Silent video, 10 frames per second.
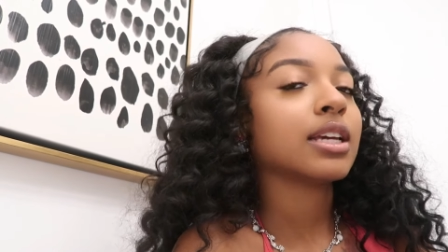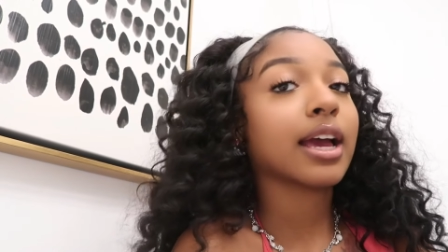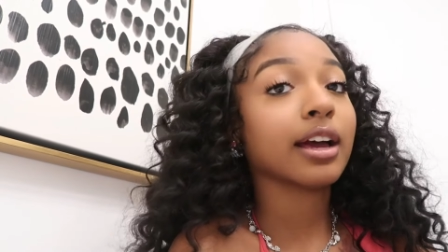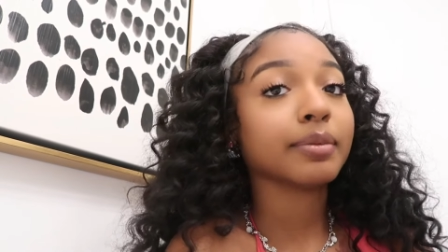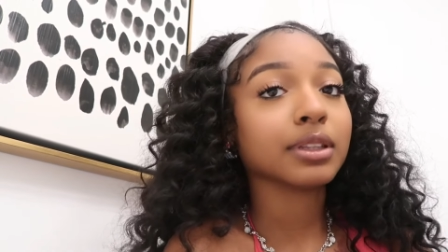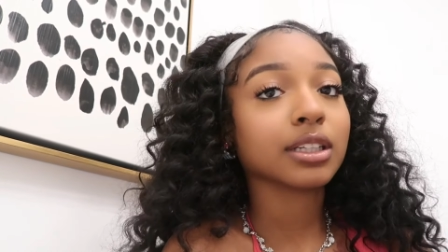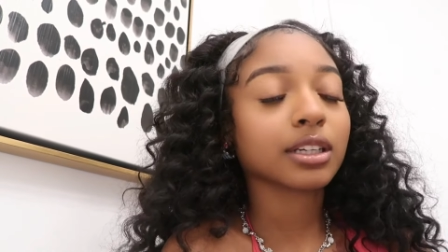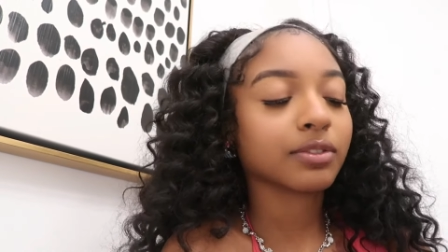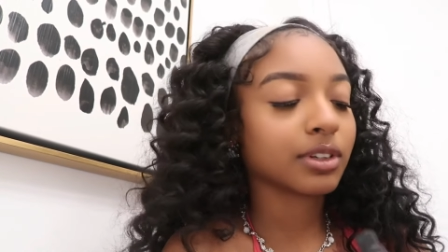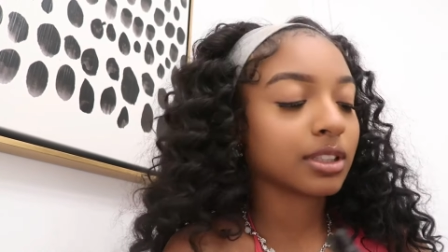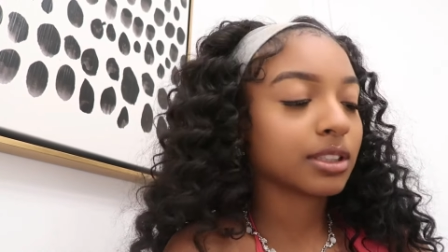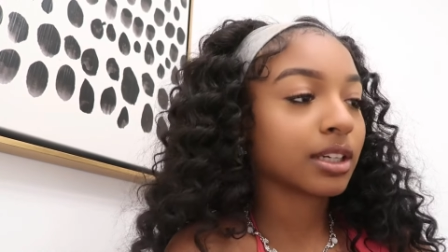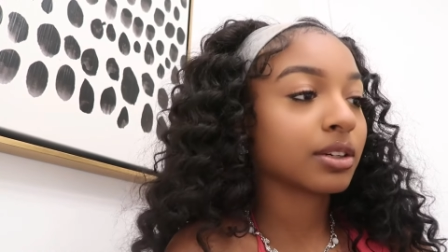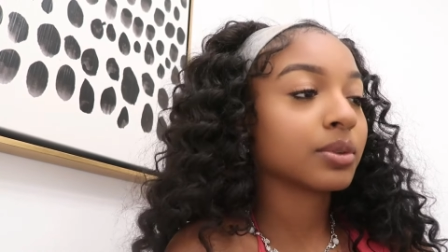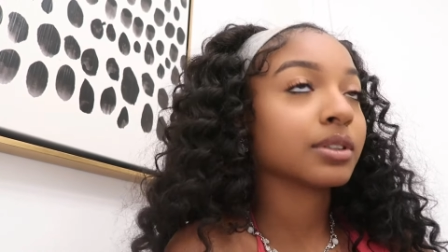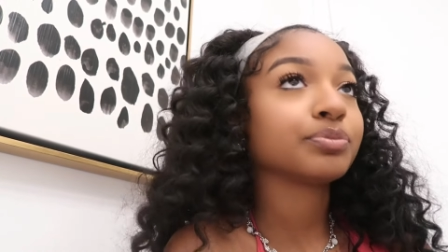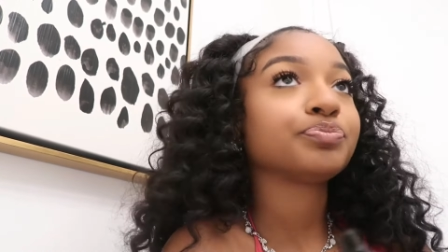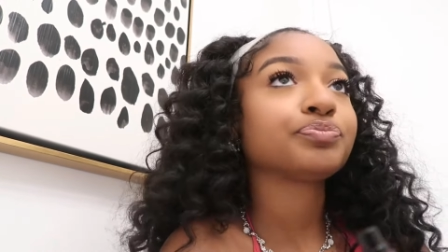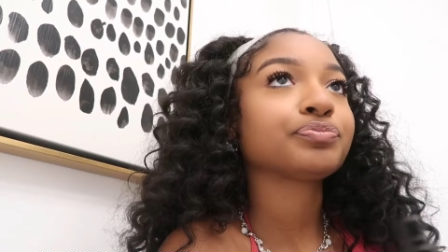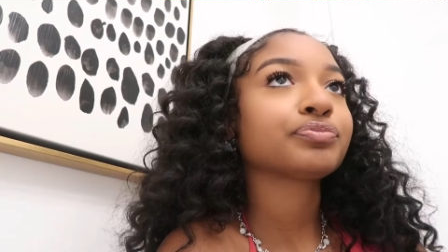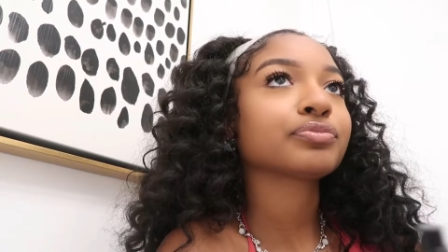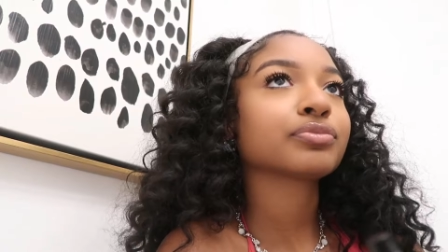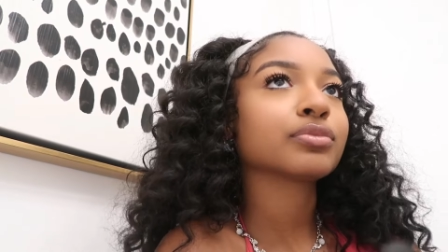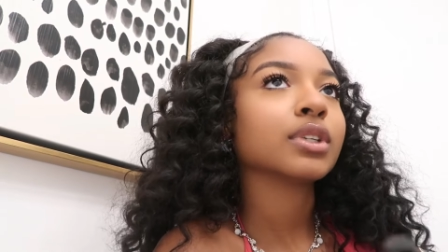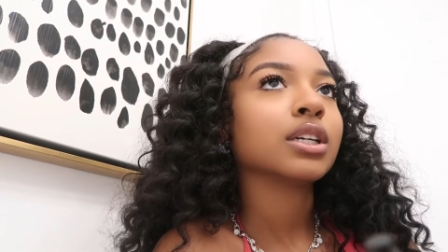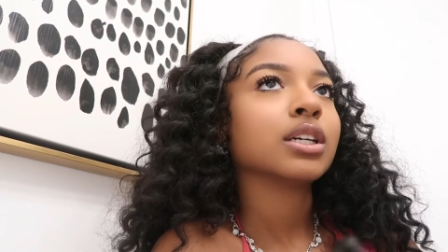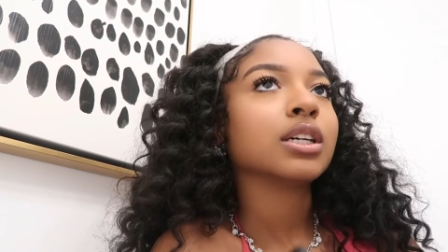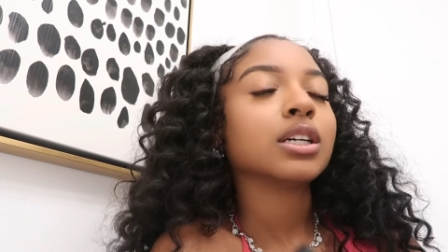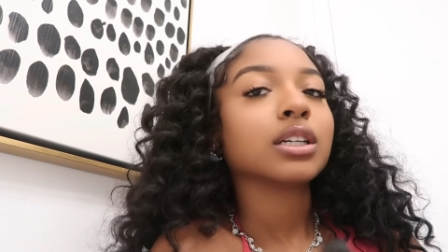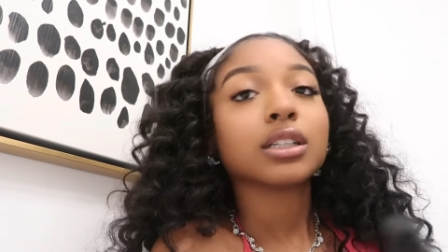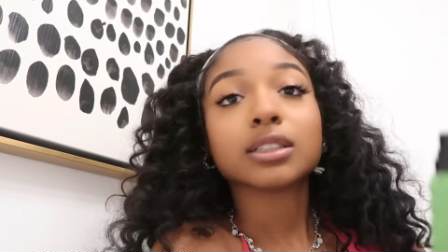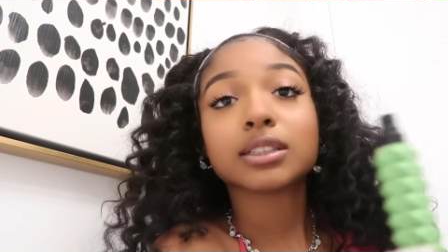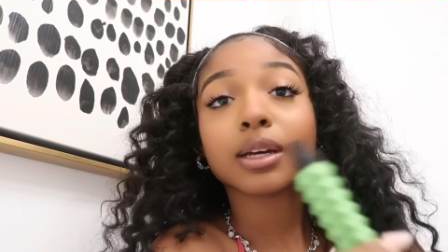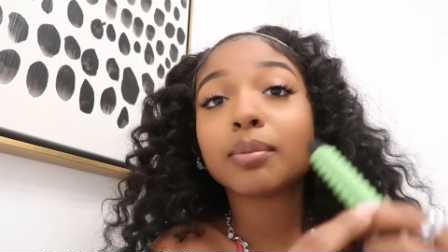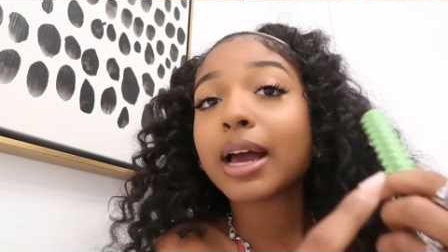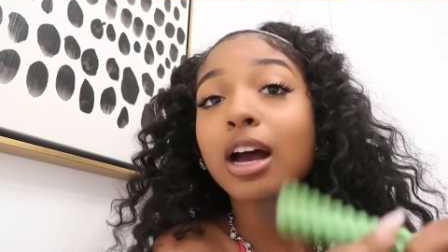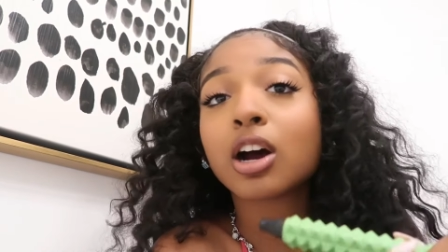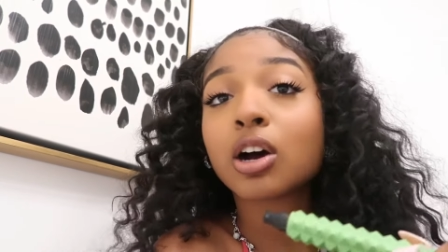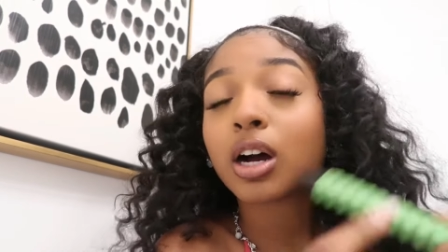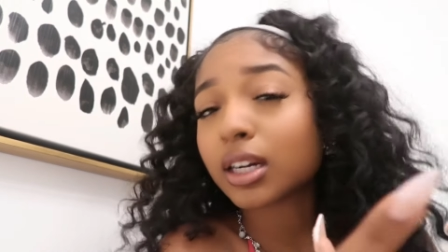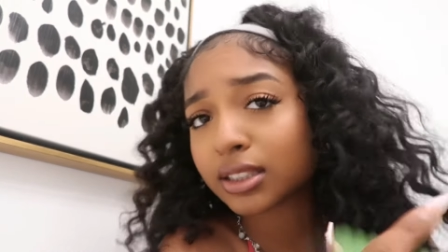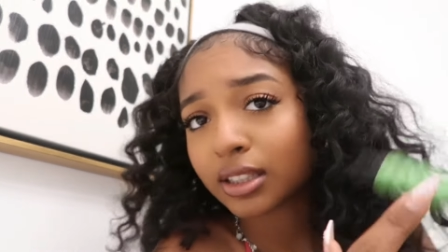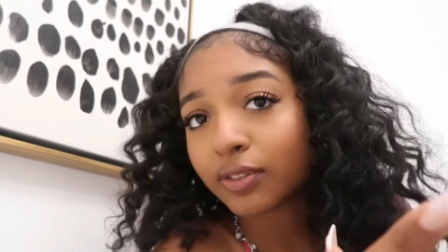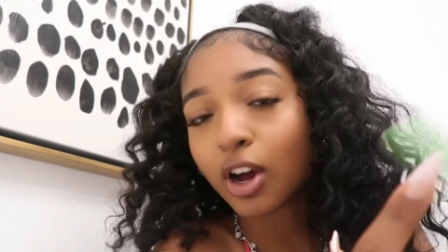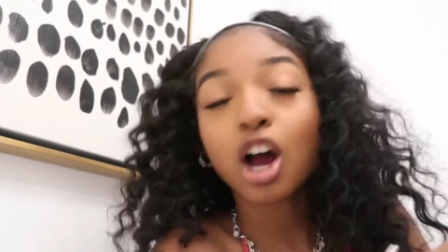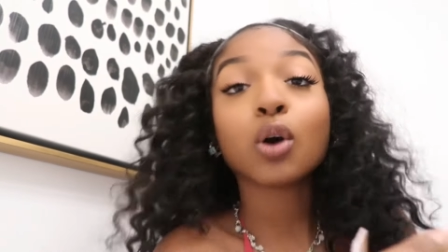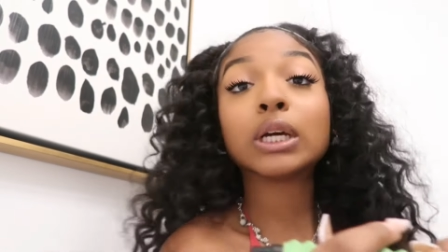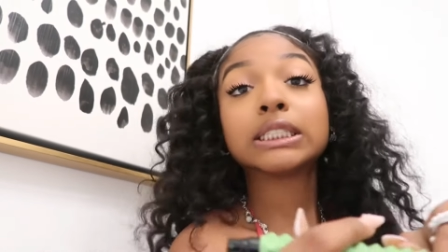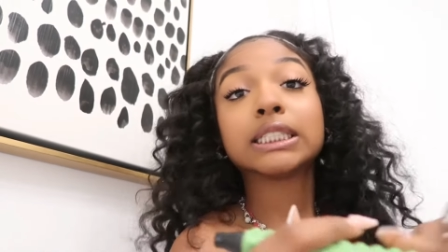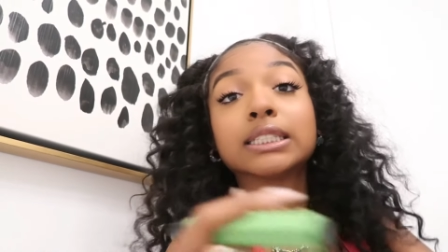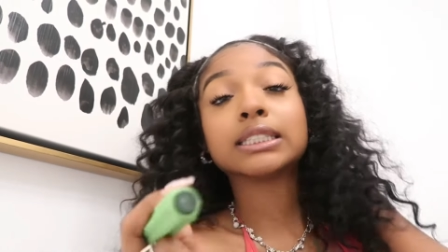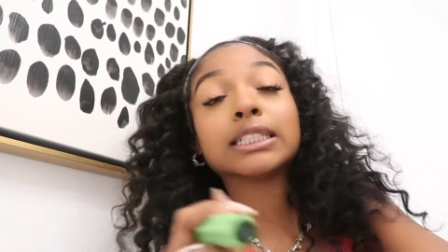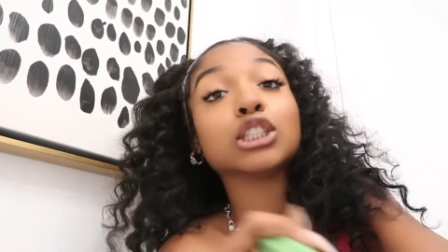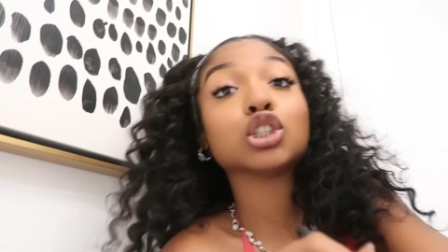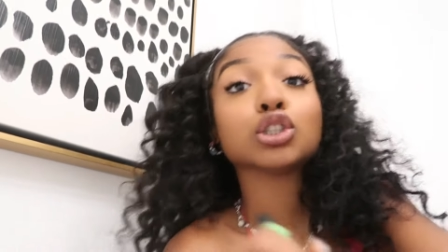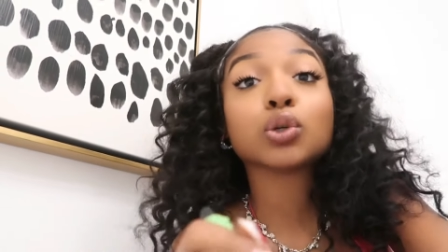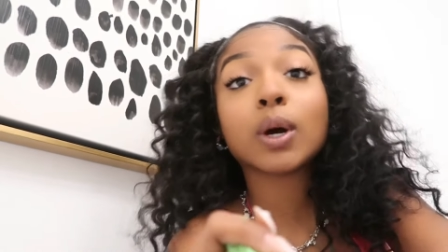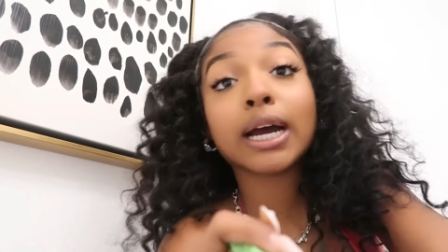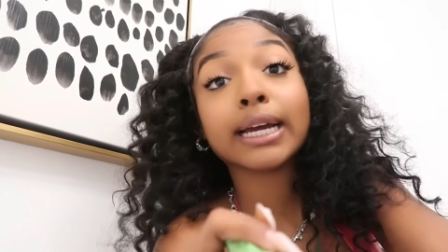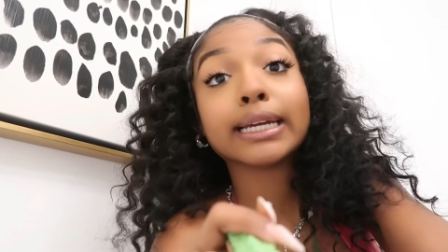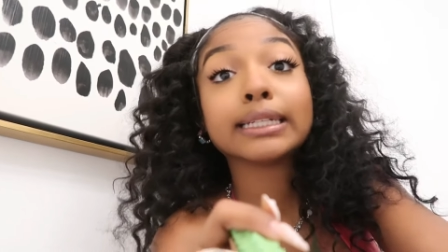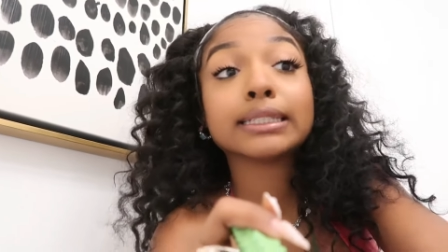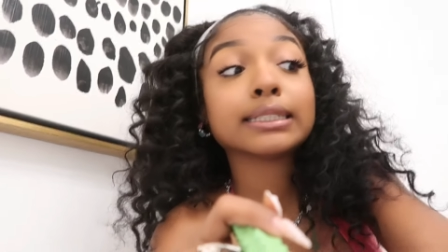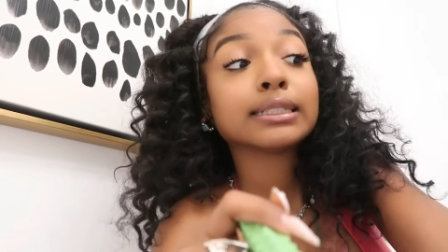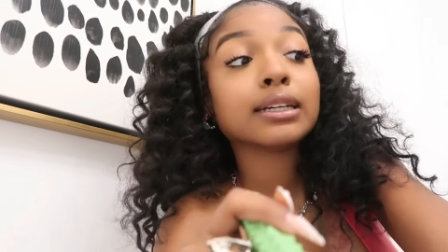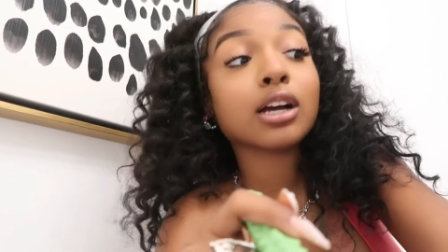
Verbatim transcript: Yeah, I've been looking for the second one because somehow our stuff always gets intertwined